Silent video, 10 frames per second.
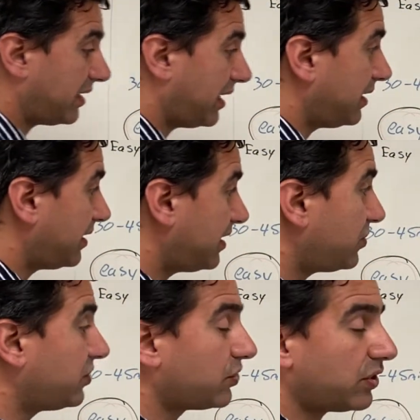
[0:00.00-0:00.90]
and this
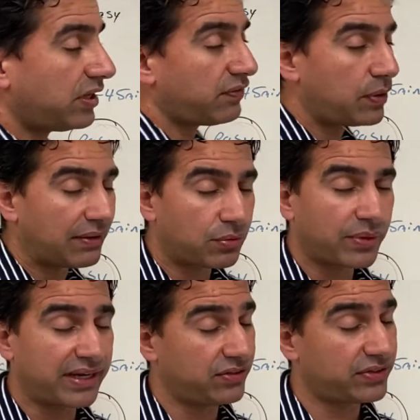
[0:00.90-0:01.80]
is good if you have a
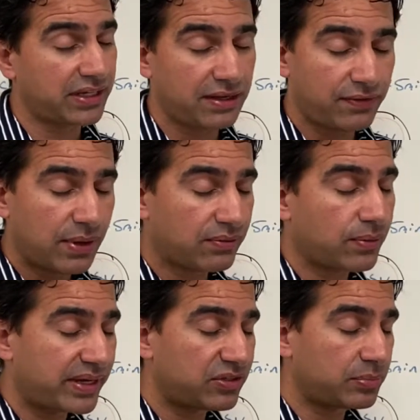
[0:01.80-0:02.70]
race. Like if you have a
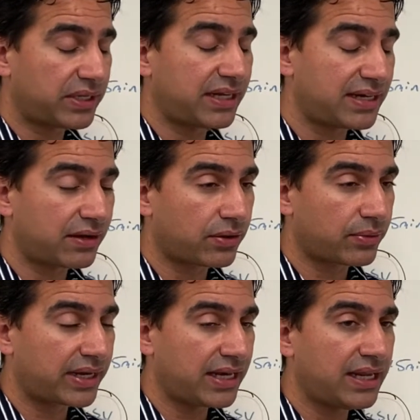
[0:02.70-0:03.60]
race planned out
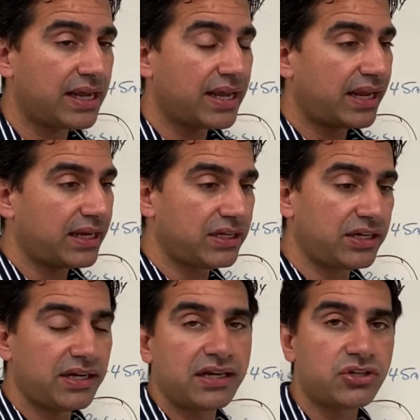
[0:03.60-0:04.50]
already and you
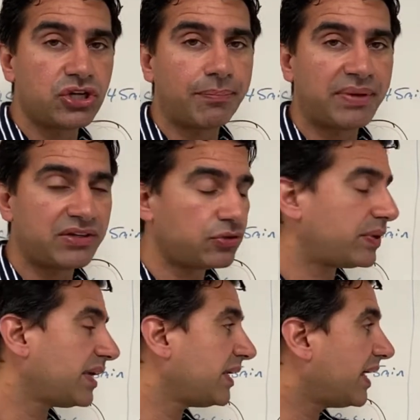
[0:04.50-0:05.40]
need to jump into it
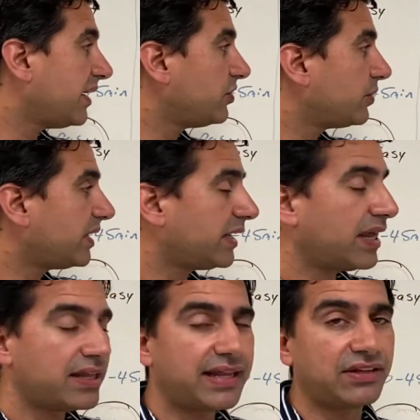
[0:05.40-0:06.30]
and get into it,
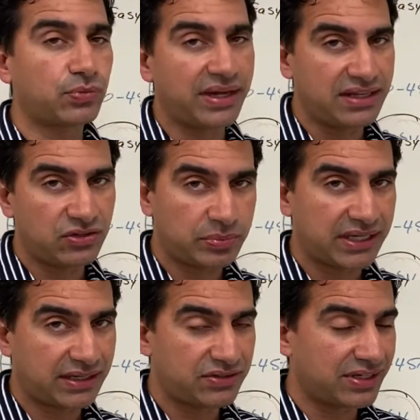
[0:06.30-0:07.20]
that's why these
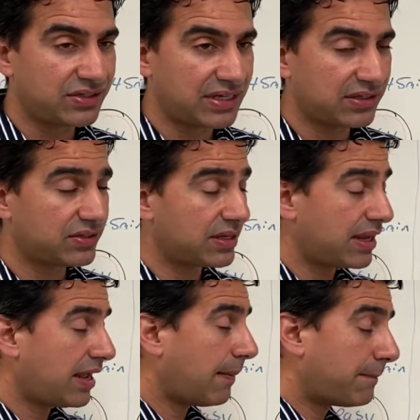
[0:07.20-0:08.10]
plans exist.
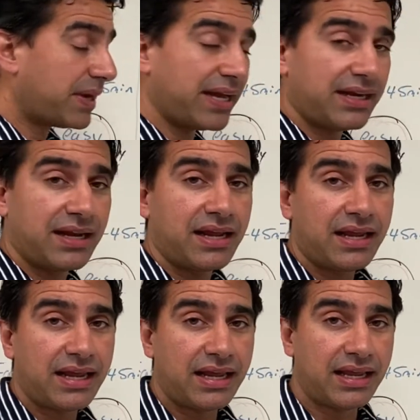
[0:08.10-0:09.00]
But
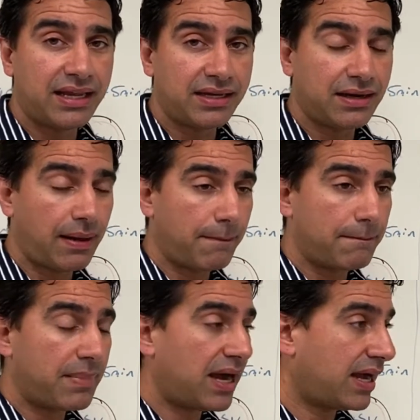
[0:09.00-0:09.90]
in
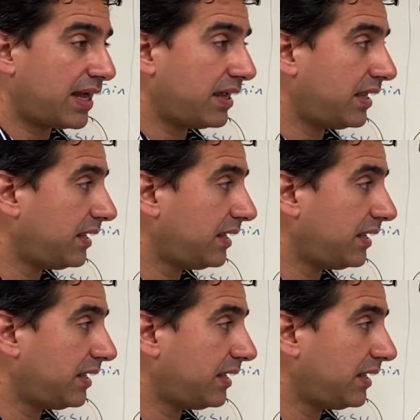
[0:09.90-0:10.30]
my